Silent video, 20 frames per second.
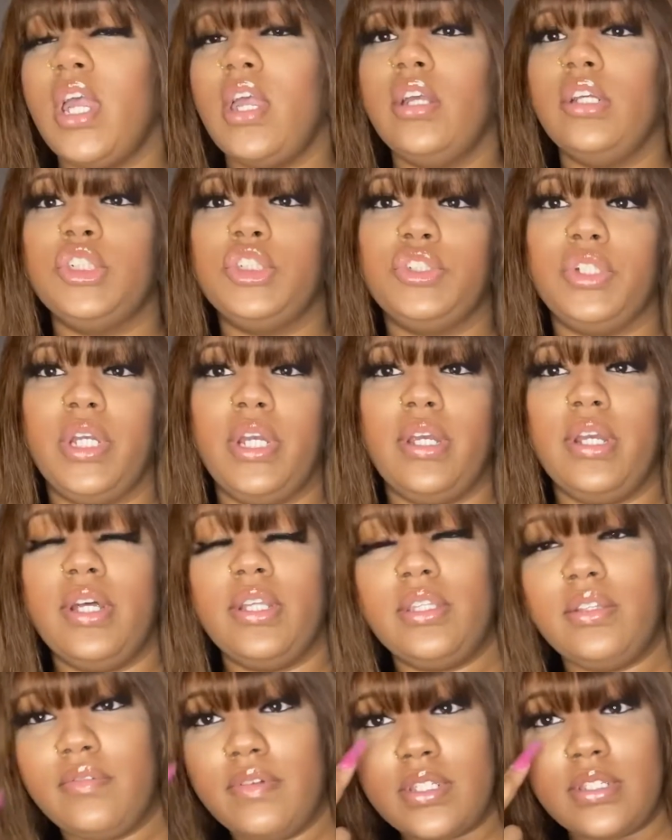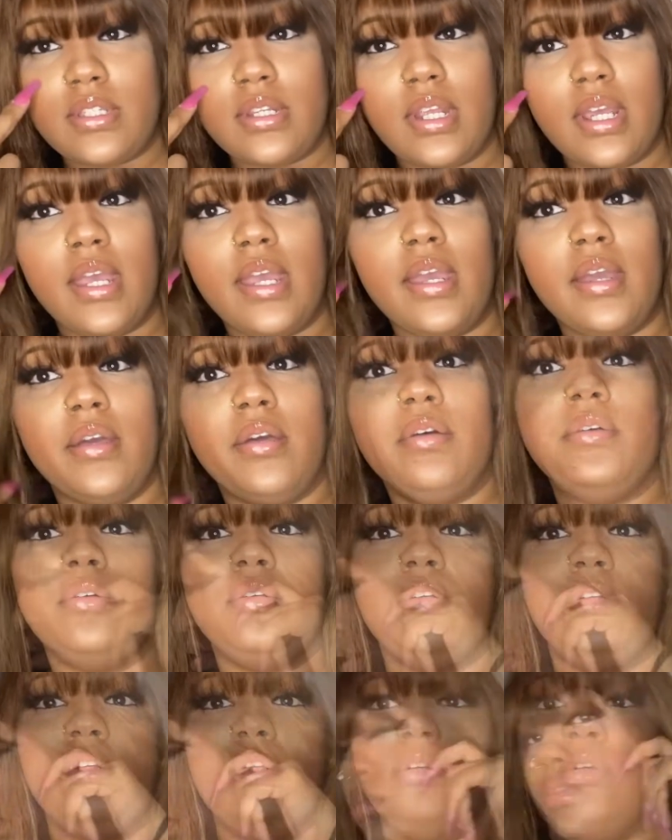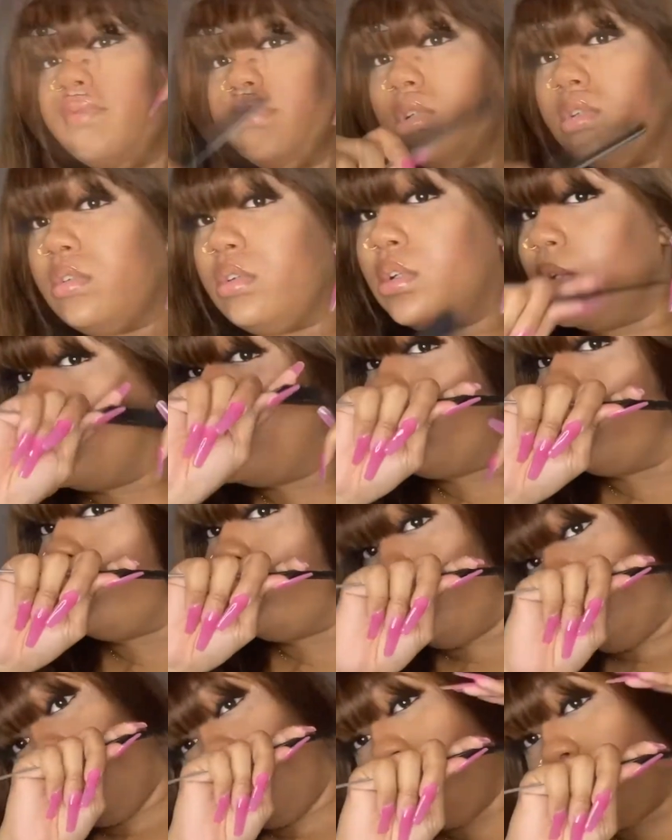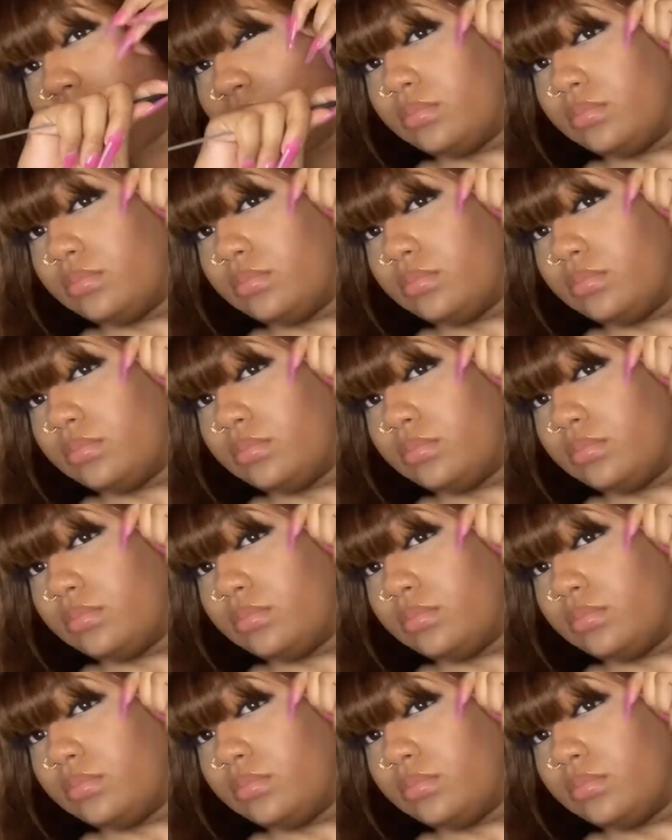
straighten out the rest of the hair. I did